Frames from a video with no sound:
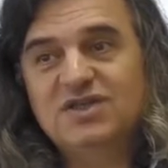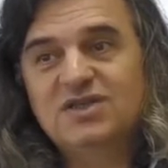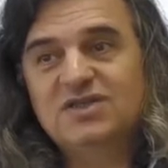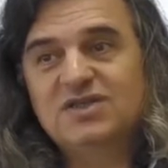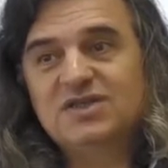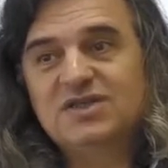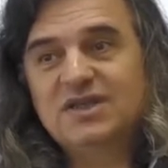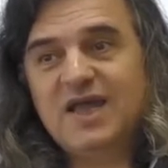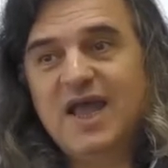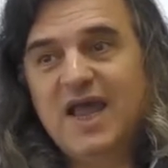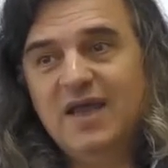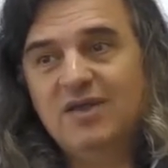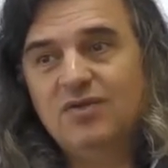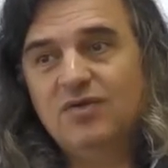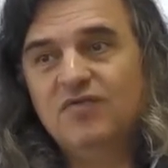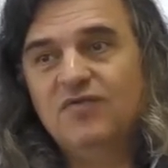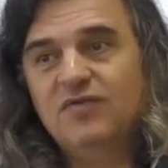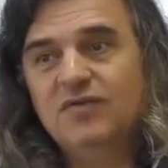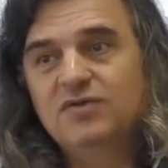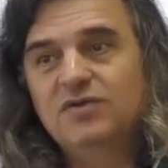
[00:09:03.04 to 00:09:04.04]
a set
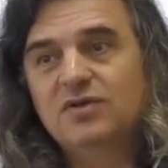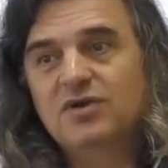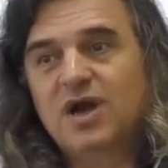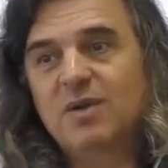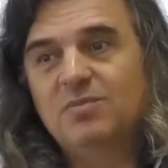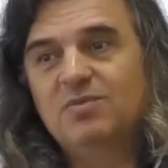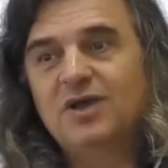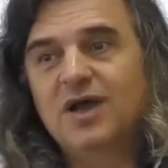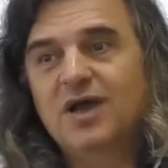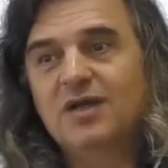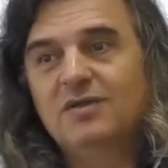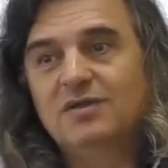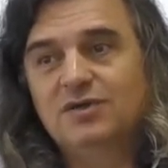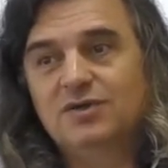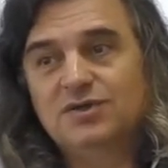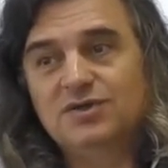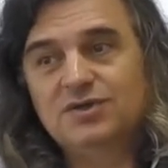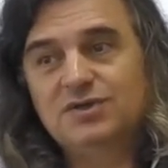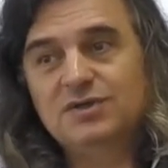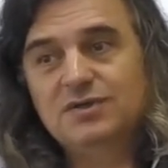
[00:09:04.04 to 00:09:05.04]
of interrupt
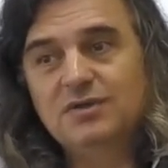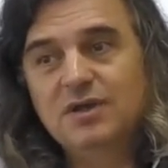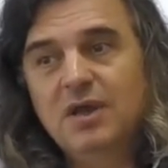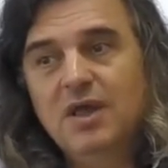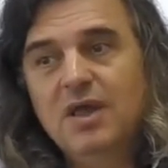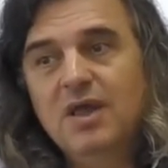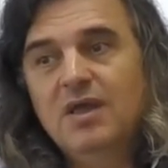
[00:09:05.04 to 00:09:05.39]
handlers